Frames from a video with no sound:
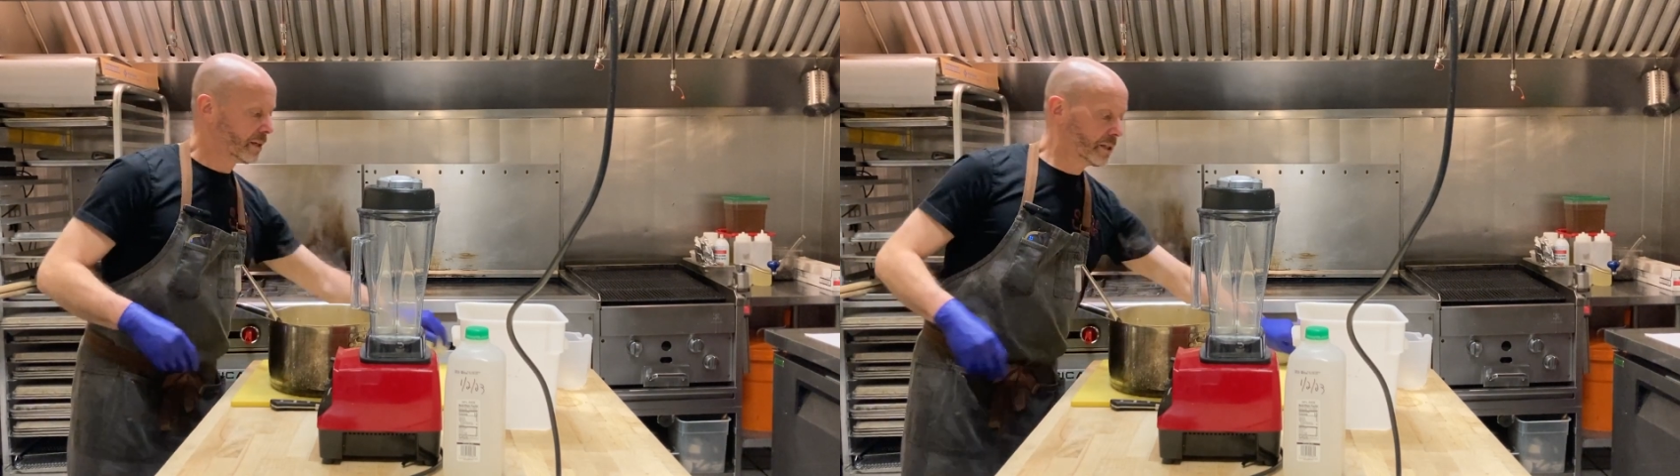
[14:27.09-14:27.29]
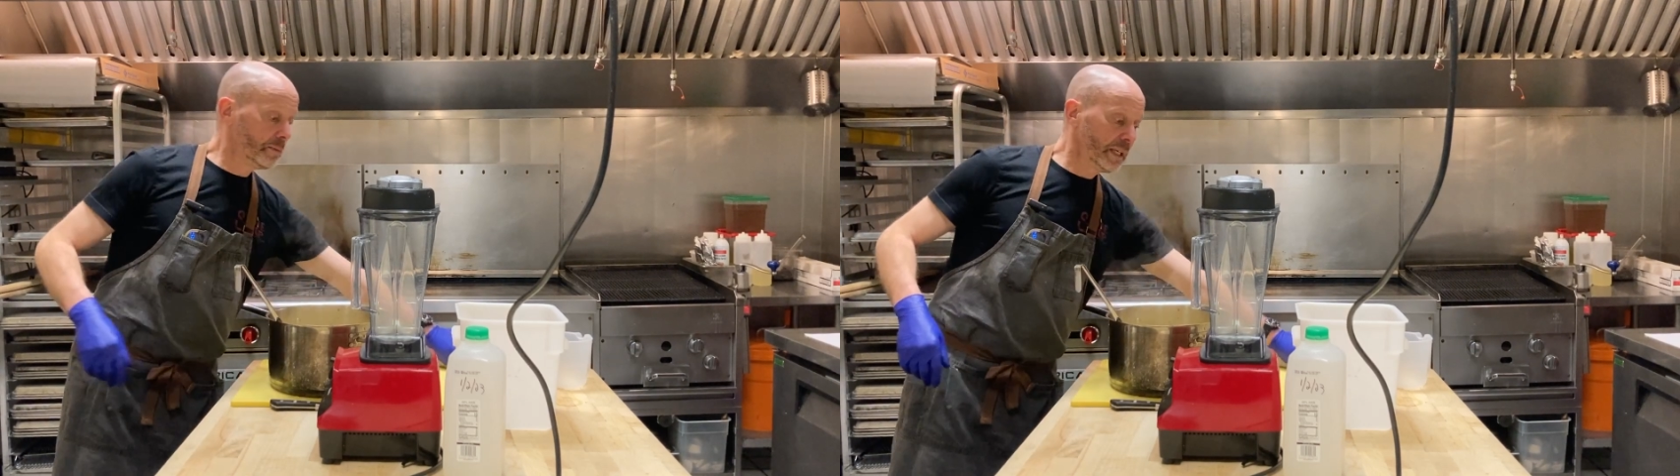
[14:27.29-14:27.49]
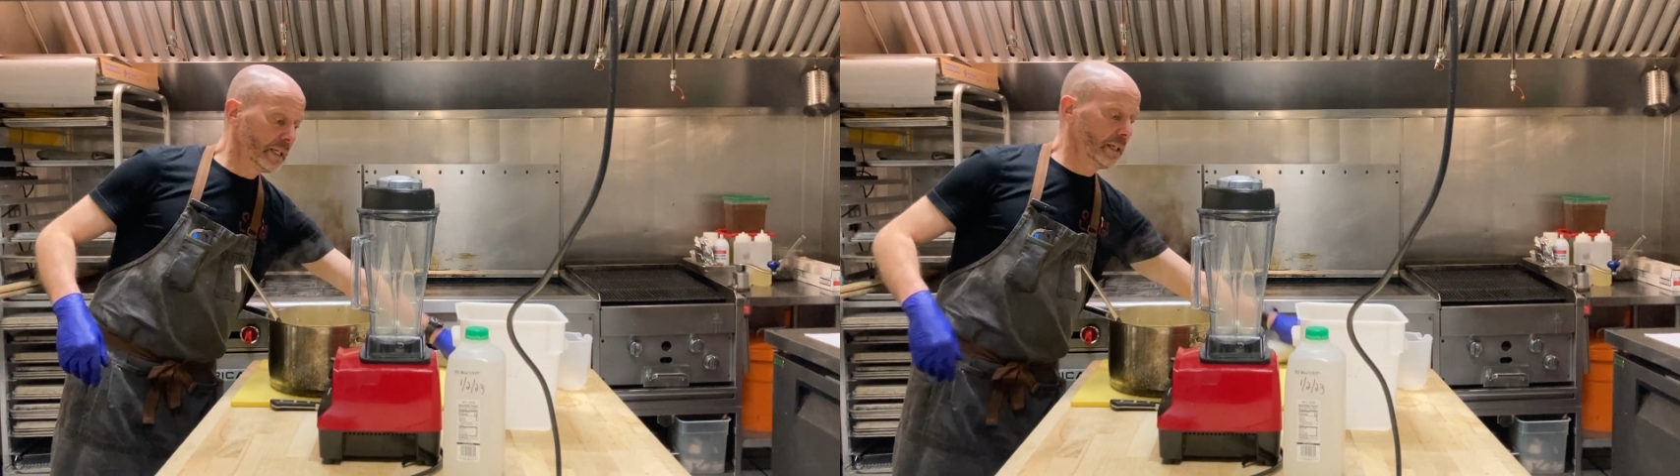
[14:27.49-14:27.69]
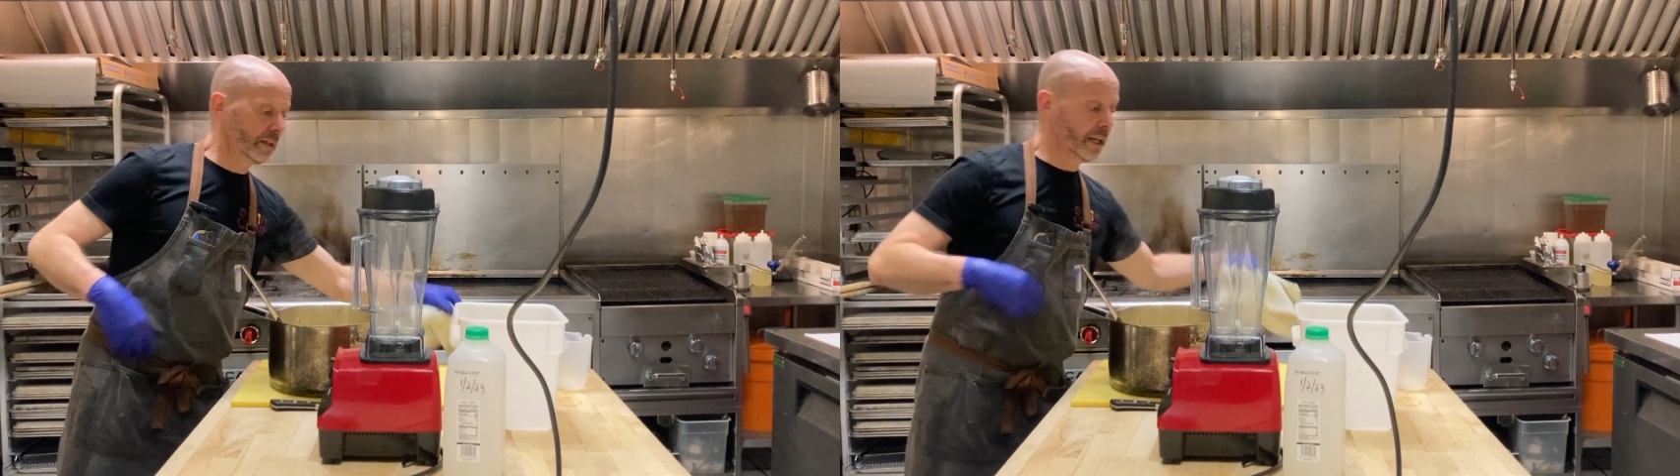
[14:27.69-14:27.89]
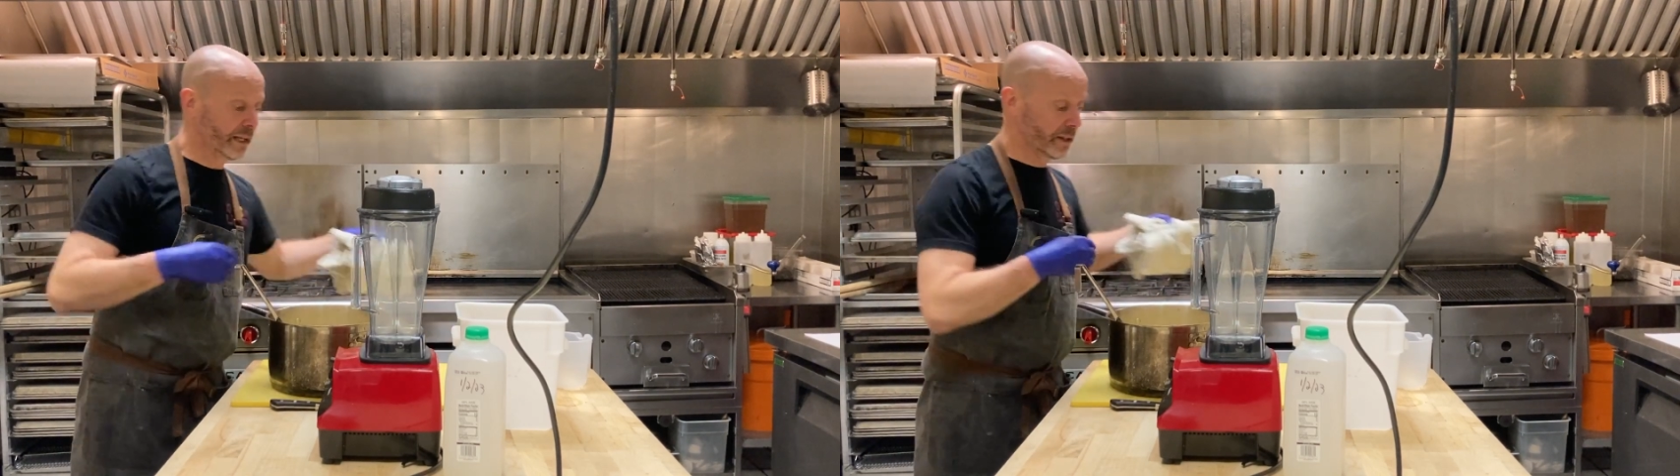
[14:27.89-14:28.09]
to
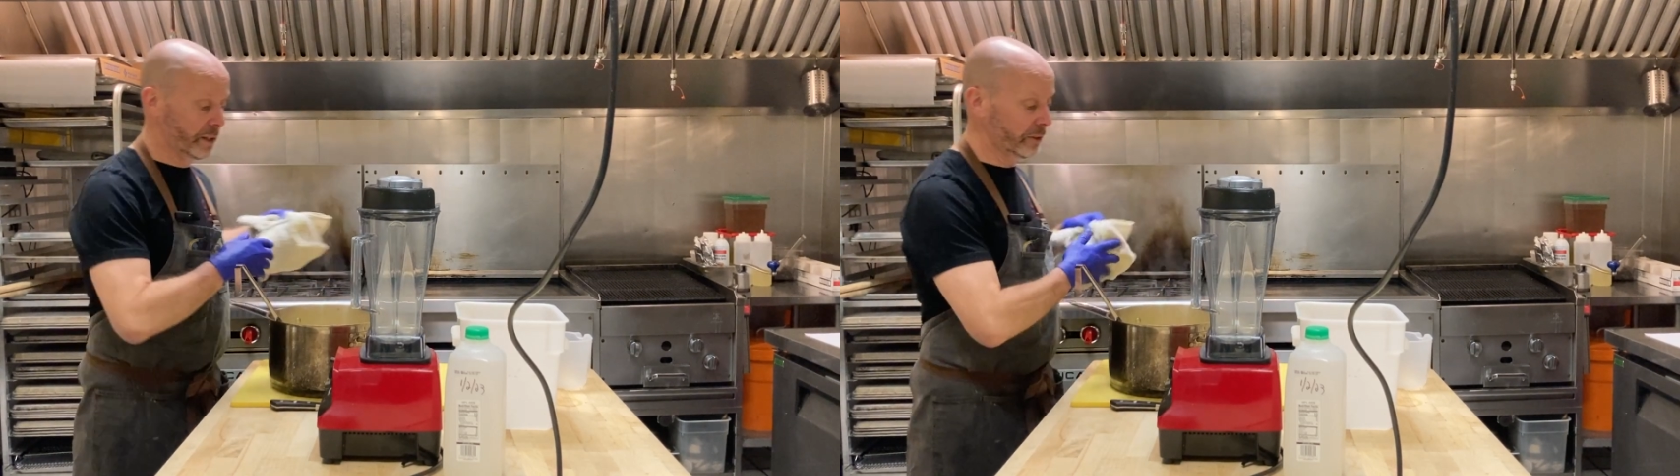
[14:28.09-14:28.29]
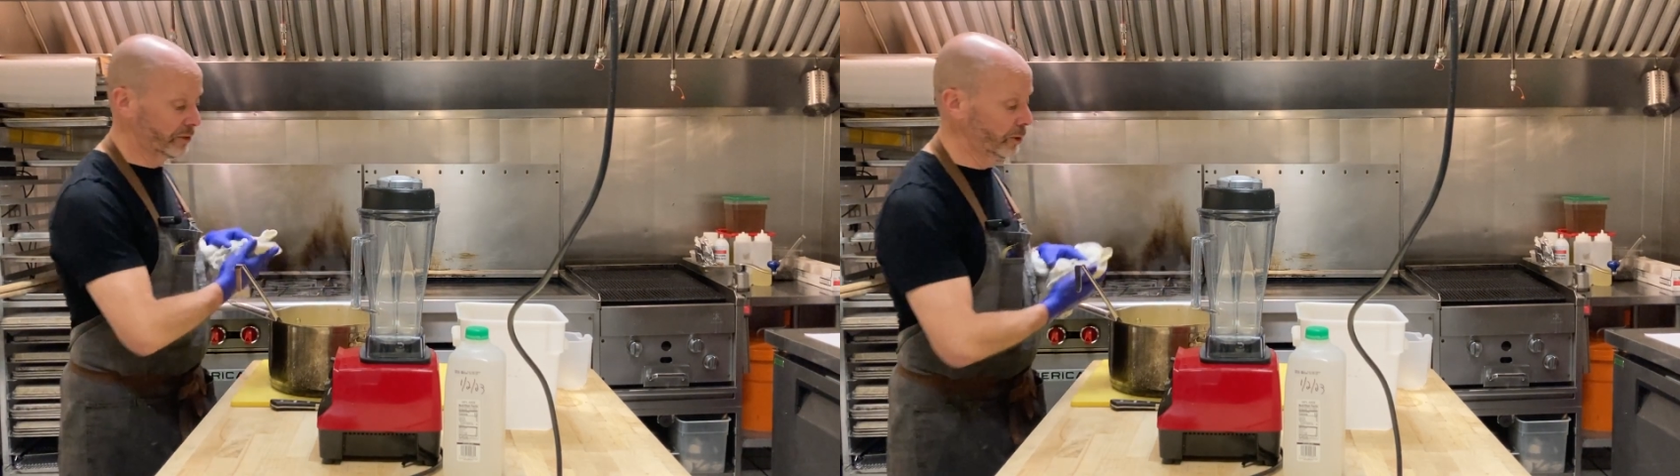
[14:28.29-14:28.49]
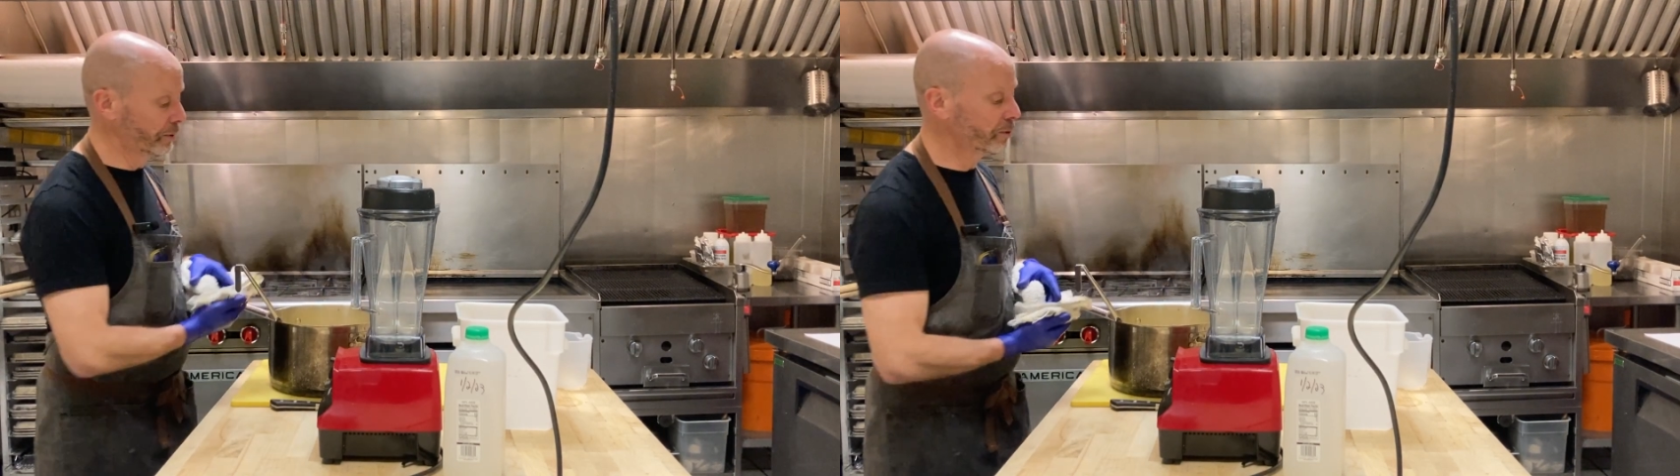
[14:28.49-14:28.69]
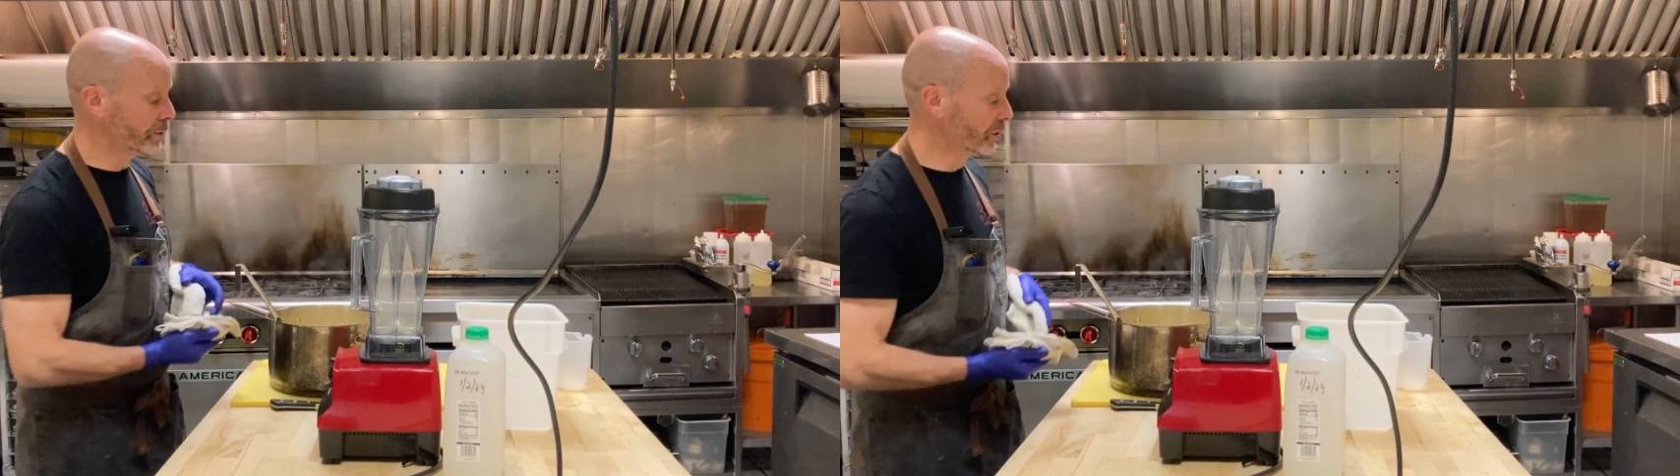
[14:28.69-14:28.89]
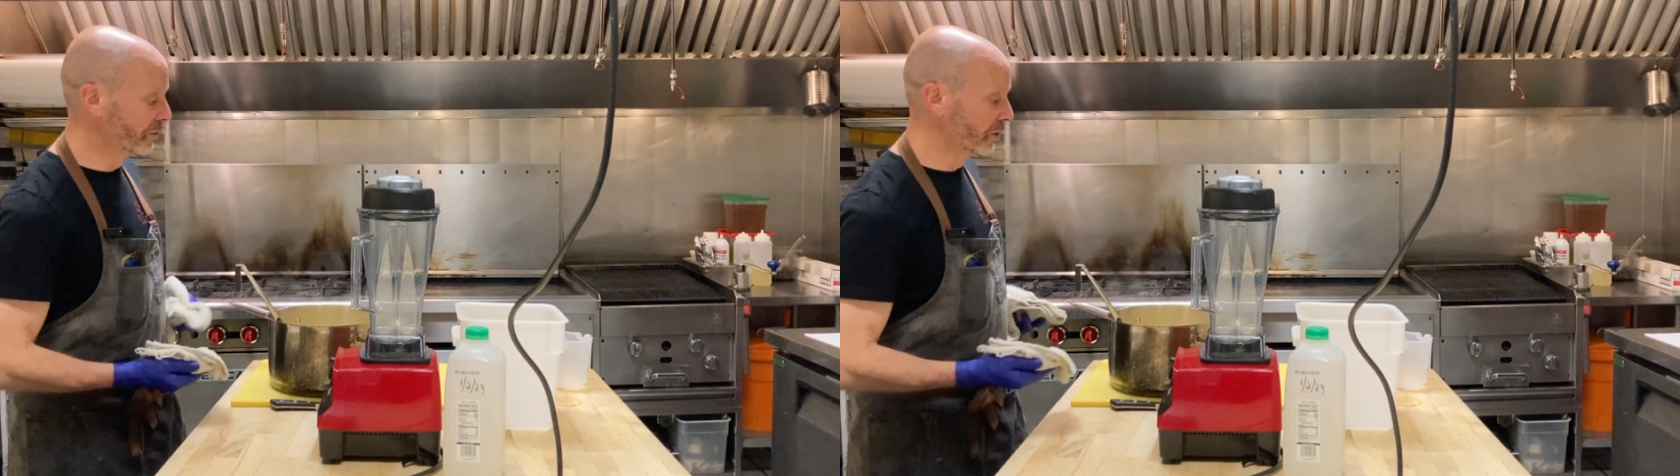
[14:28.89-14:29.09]
me, like, this soup is
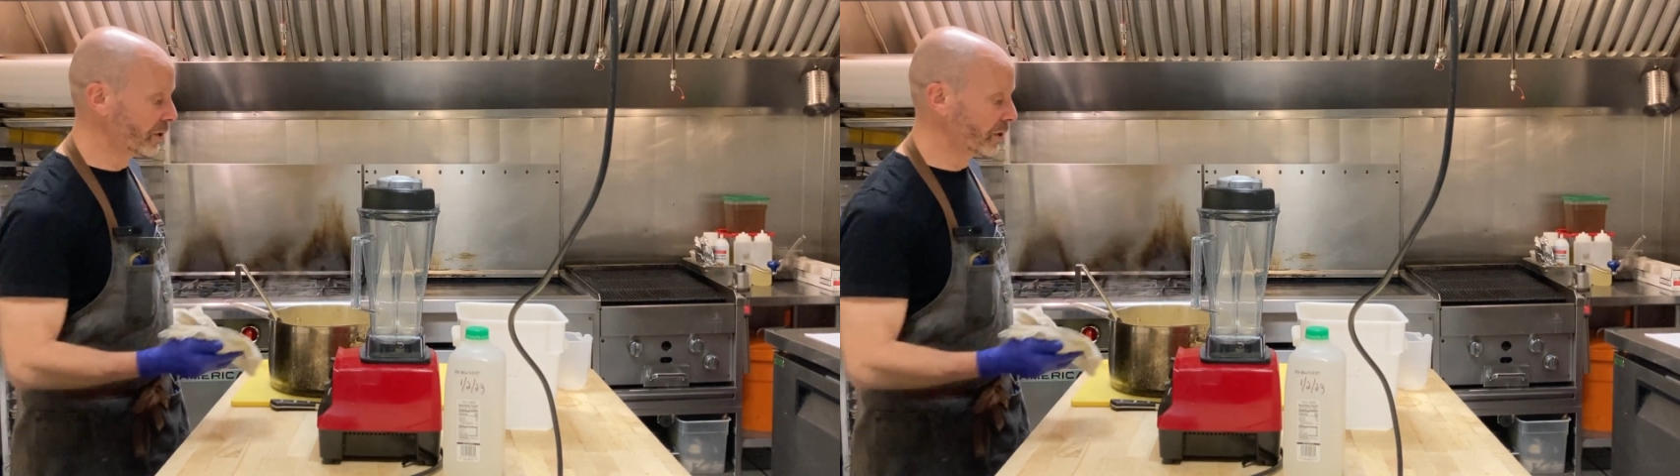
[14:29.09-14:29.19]
beautiful.